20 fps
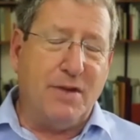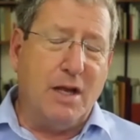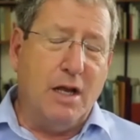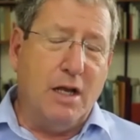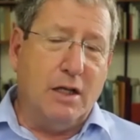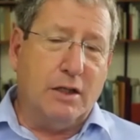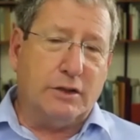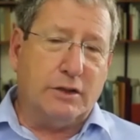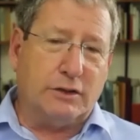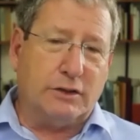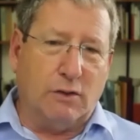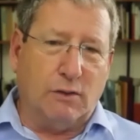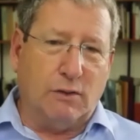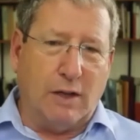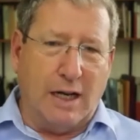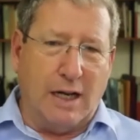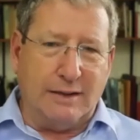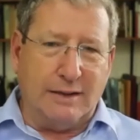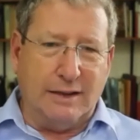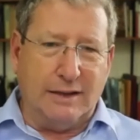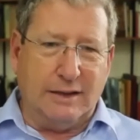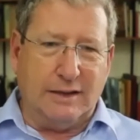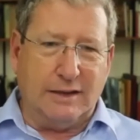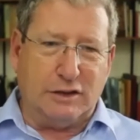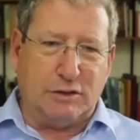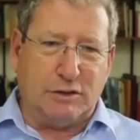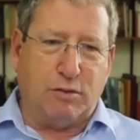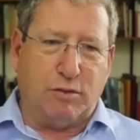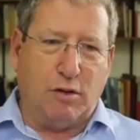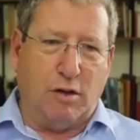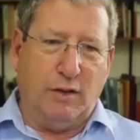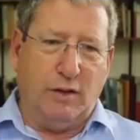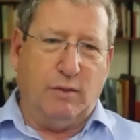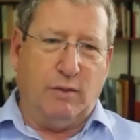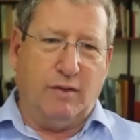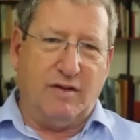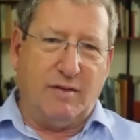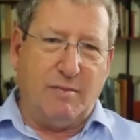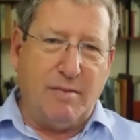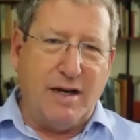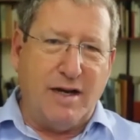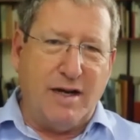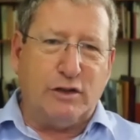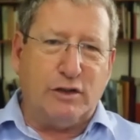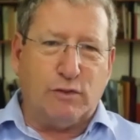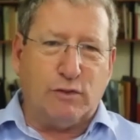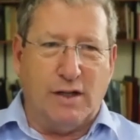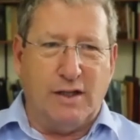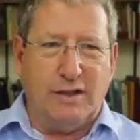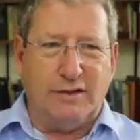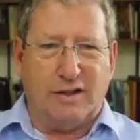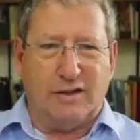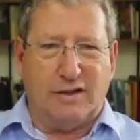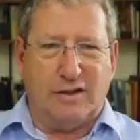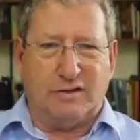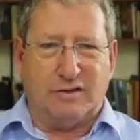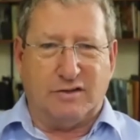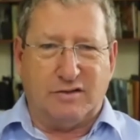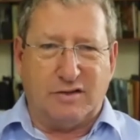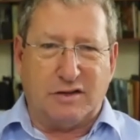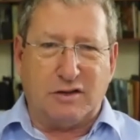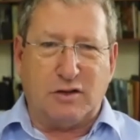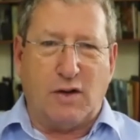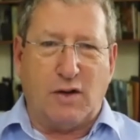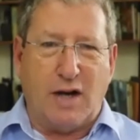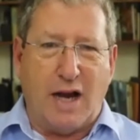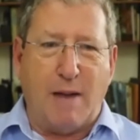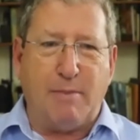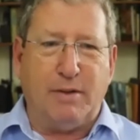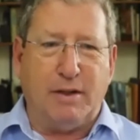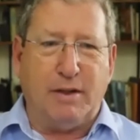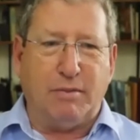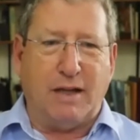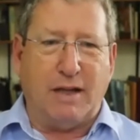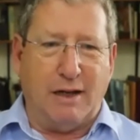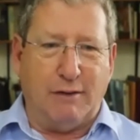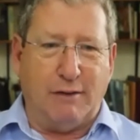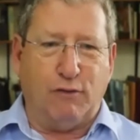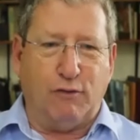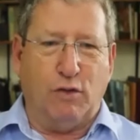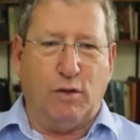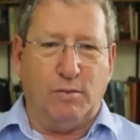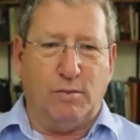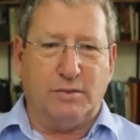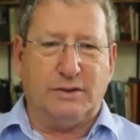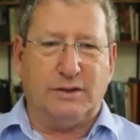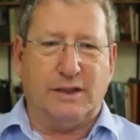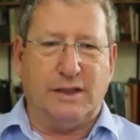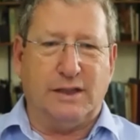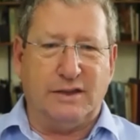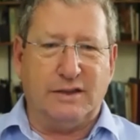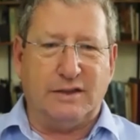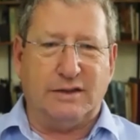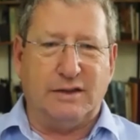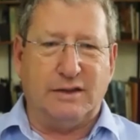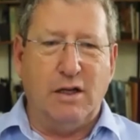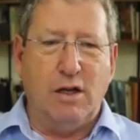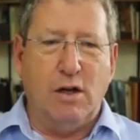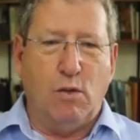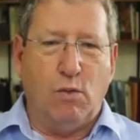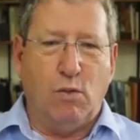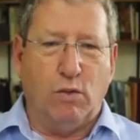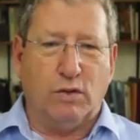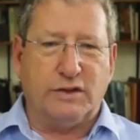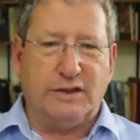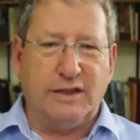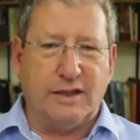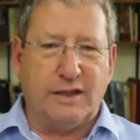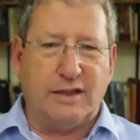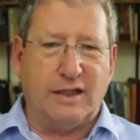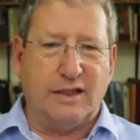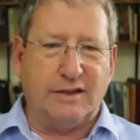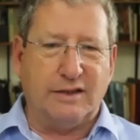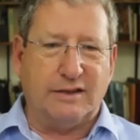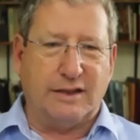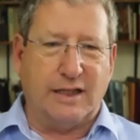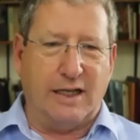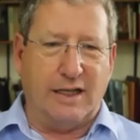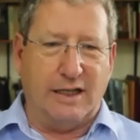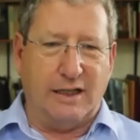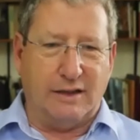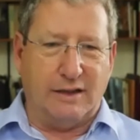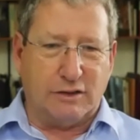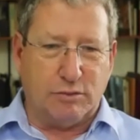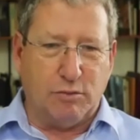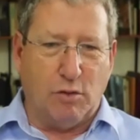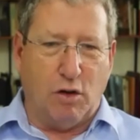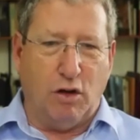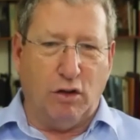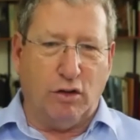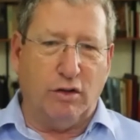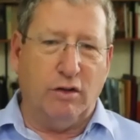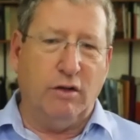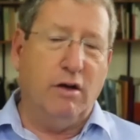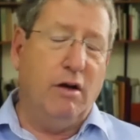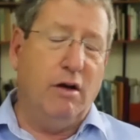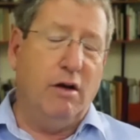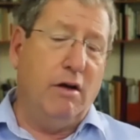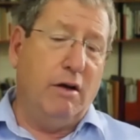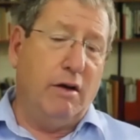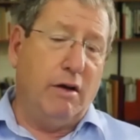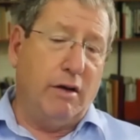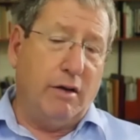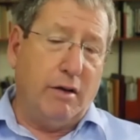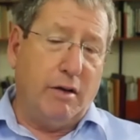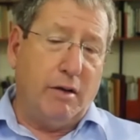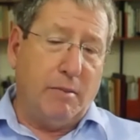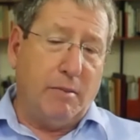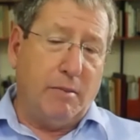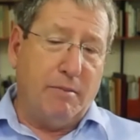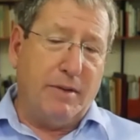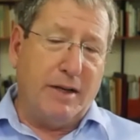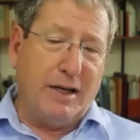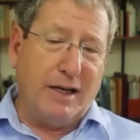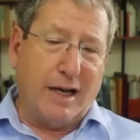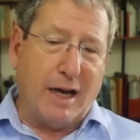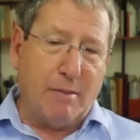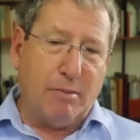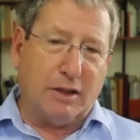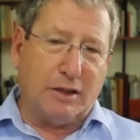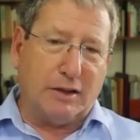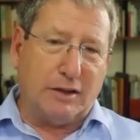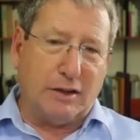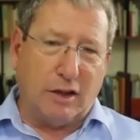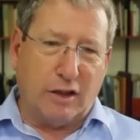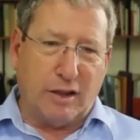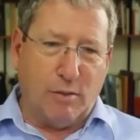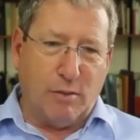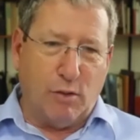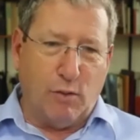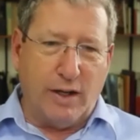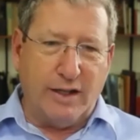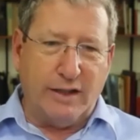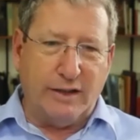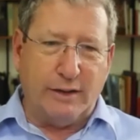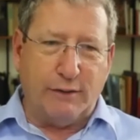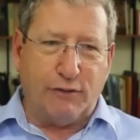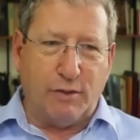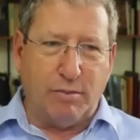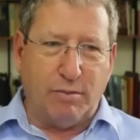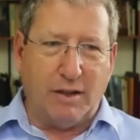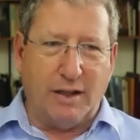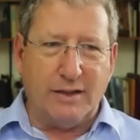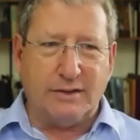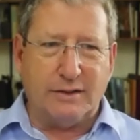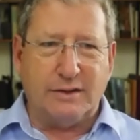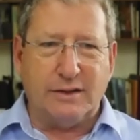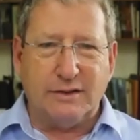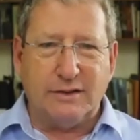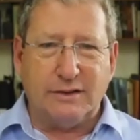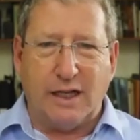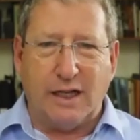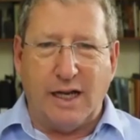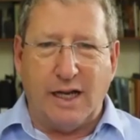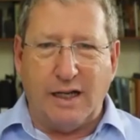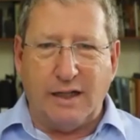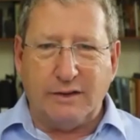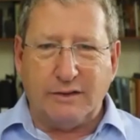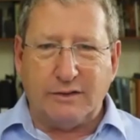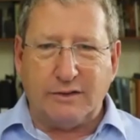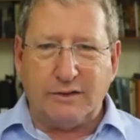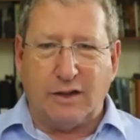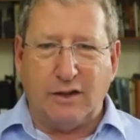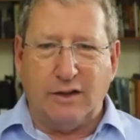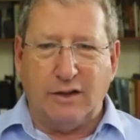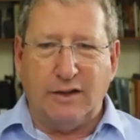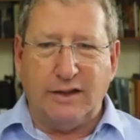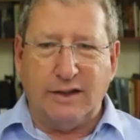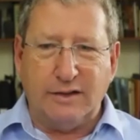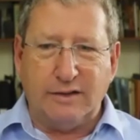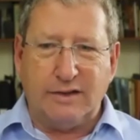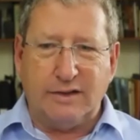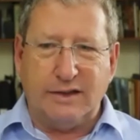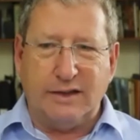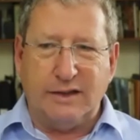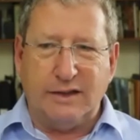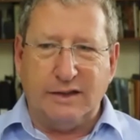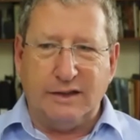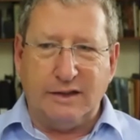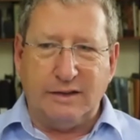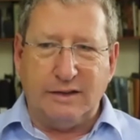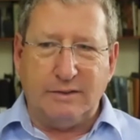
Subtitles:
So I think this is probably one of the main trends that's going to happen in platforms, is we'll see things getting smaller, being able to tuck them away in different places, and suddenly the